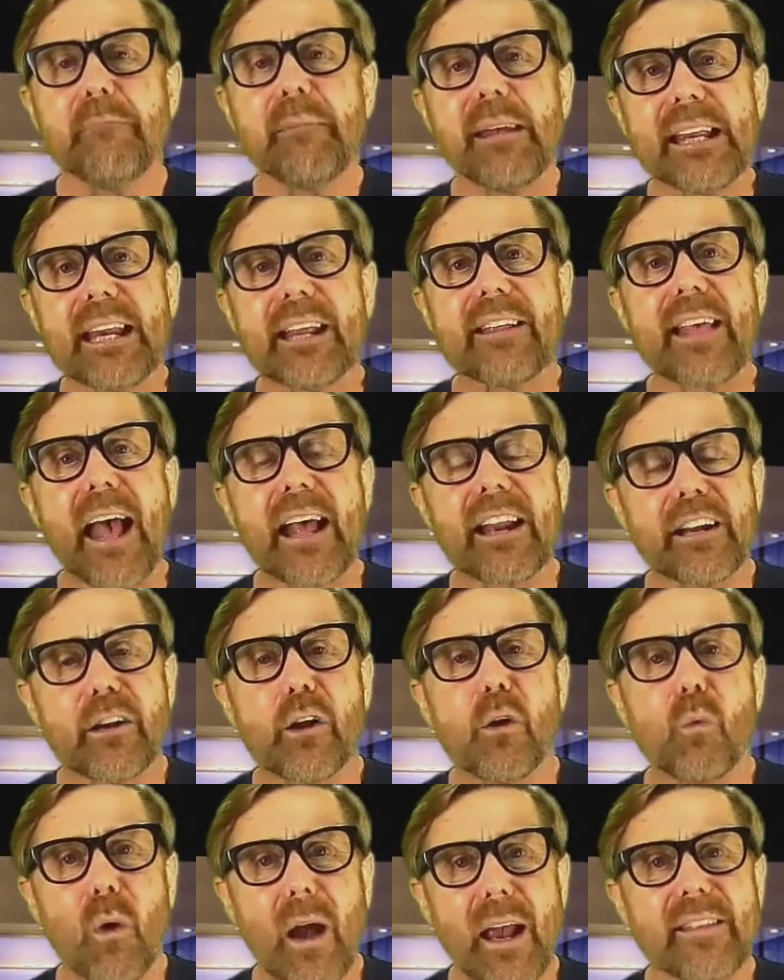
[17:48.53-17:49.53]
am meaning that
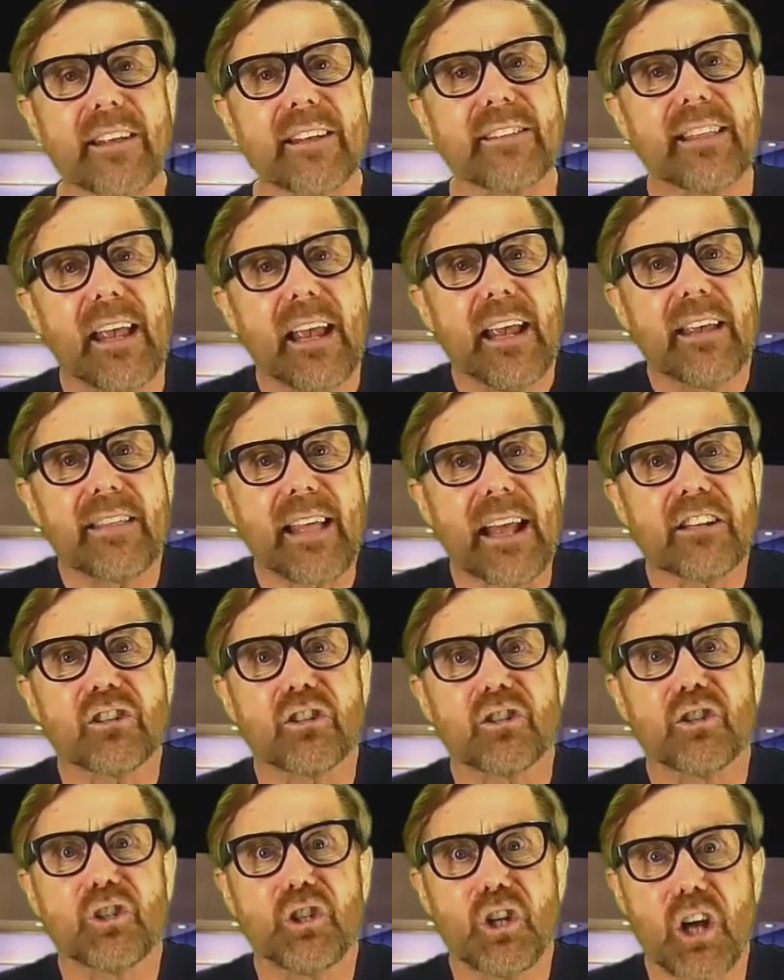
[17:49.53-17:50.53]
in a way
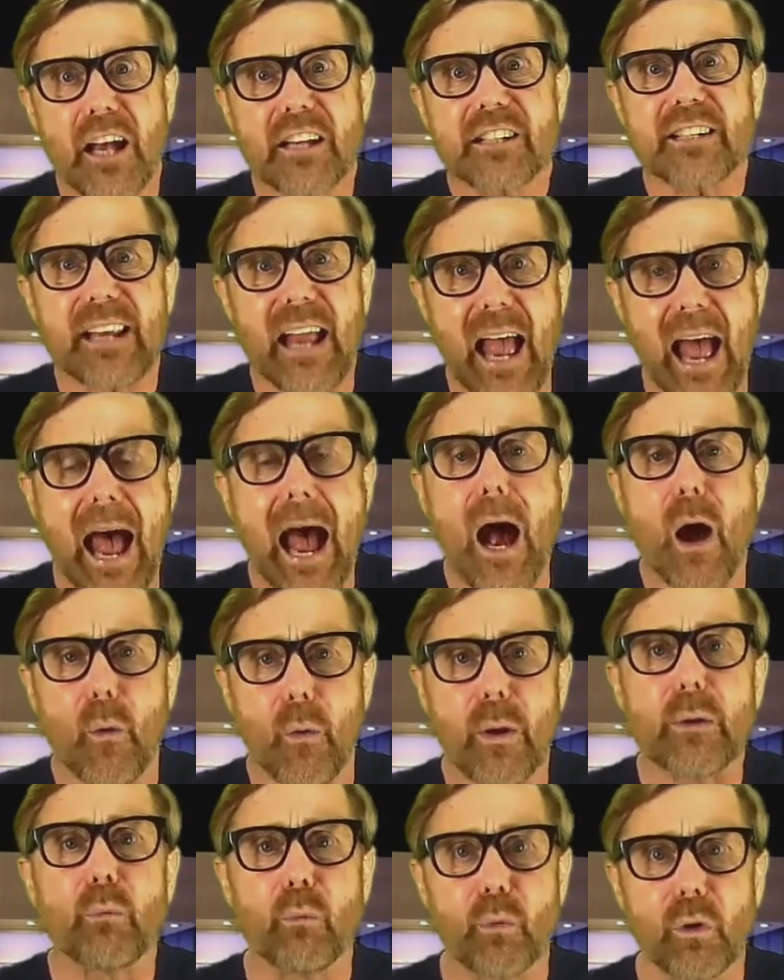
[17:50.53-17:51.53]
that's just
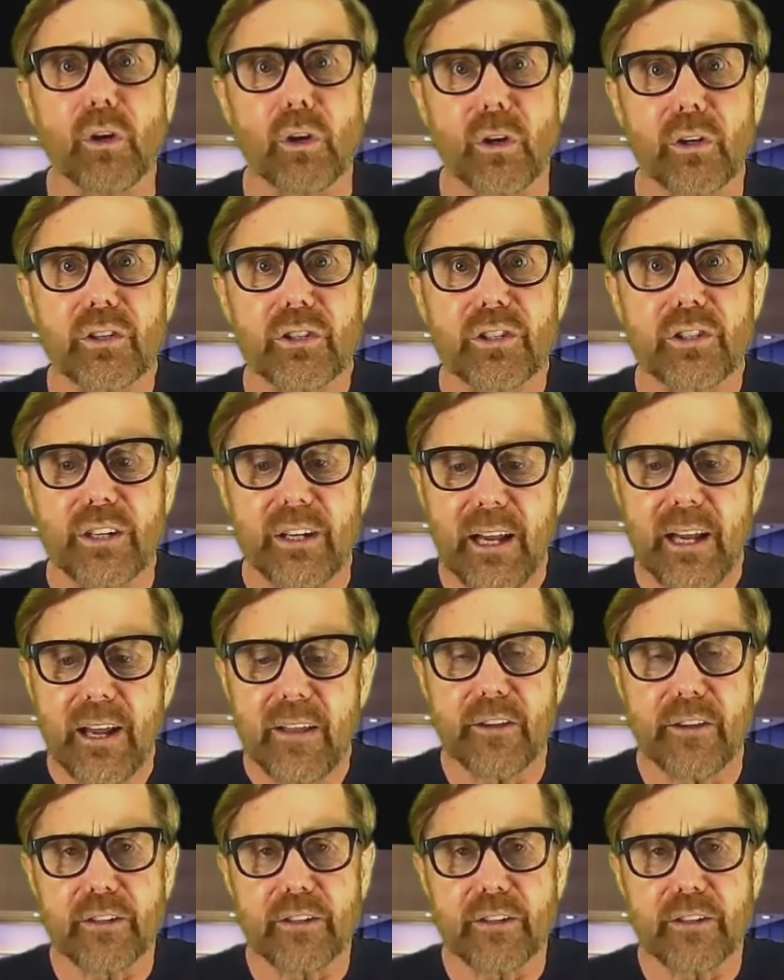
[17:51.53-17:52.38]
how it works.